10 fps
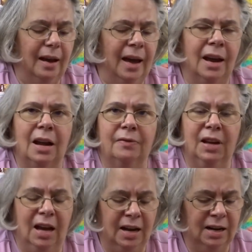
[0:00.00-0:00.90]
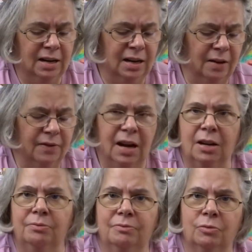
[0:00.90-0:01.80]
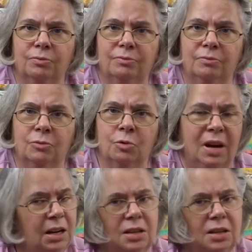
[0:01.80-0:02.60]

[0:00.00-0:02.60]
And I've cut it and I've got it ready